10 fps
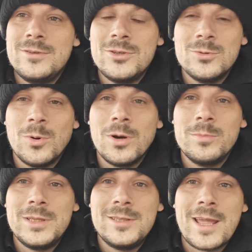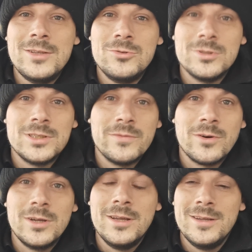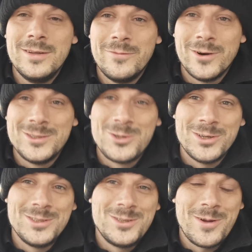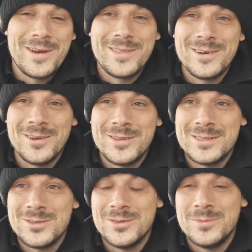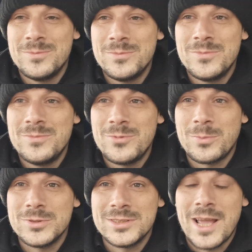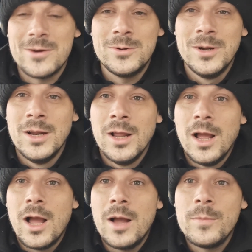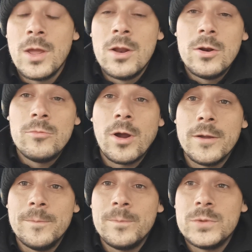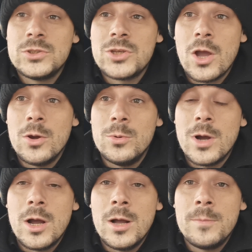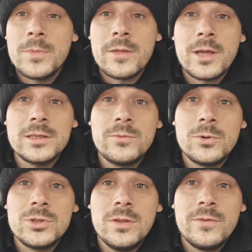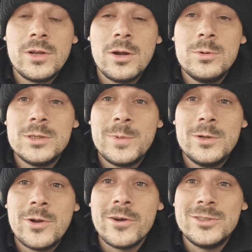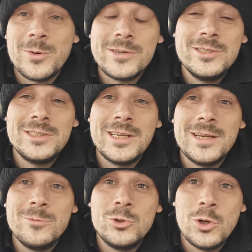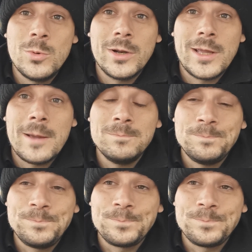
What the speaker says: You know, I'm dangerous if I try to do anything like this on a proper scale. Right. So thanks for watching the video. It's been nice to actually sit here and do one again.